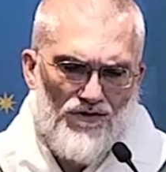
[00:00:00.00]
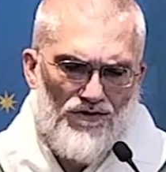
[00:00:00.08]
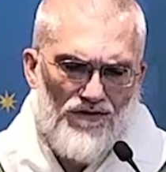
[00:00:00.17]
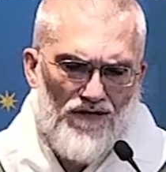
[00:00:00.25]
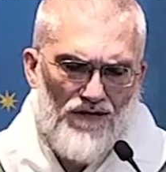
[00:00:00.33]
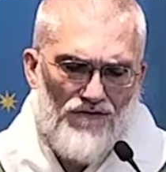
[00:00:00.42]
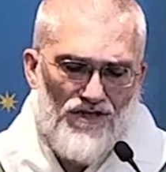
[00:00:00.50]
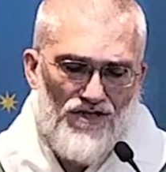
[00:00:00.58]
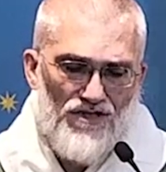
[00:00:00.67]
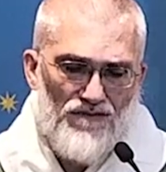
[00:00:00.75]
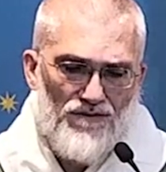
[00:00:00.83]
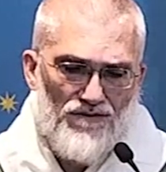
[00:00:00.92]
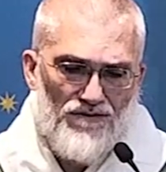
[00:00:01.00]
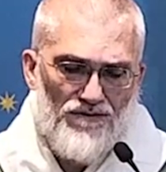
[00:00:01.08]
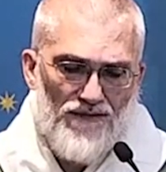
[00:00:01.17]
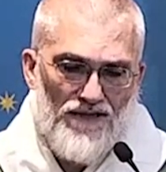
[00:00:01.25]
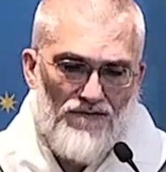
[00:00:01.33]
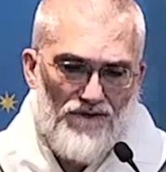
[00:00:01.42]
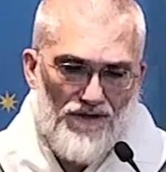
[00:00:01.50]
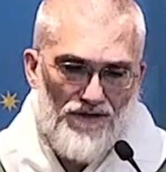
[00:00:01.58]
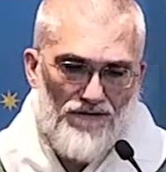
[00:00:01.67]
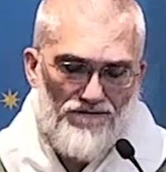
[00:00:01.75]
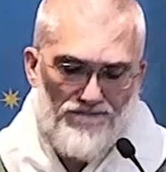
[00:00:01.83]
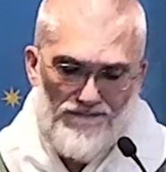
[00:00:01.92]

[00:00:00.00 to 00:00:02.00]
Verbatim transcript: you're not reasonable to begin with.